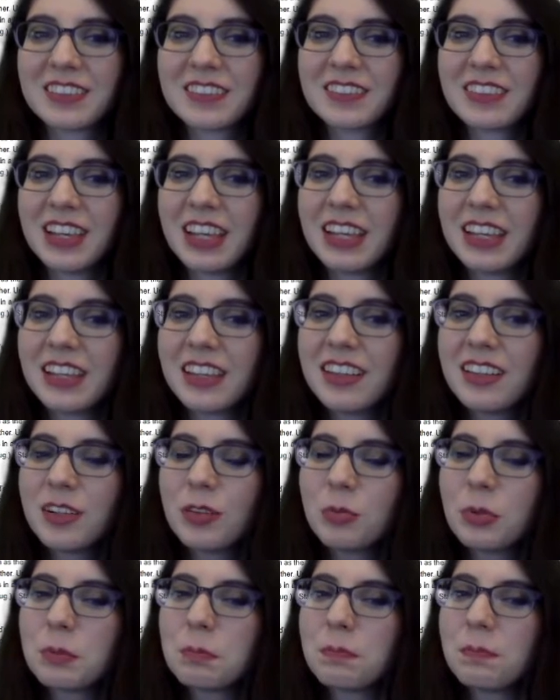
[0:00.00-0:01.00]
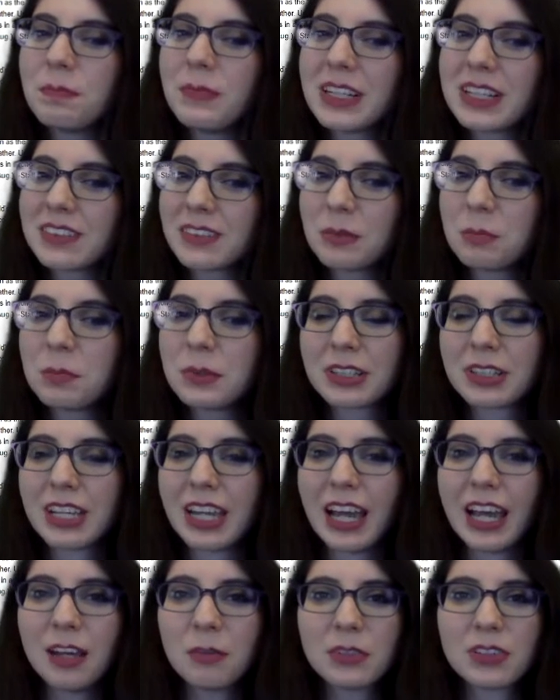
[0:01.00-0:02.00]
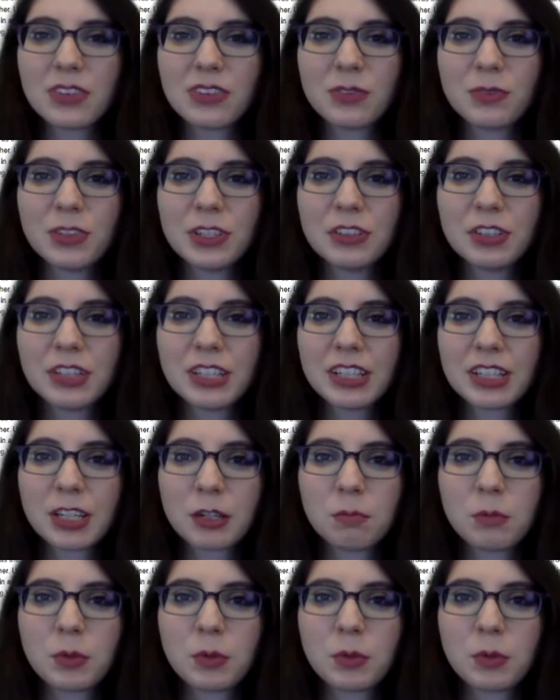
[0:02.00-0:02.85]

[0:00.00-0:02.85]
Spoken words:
tell what makes a book atmospheric,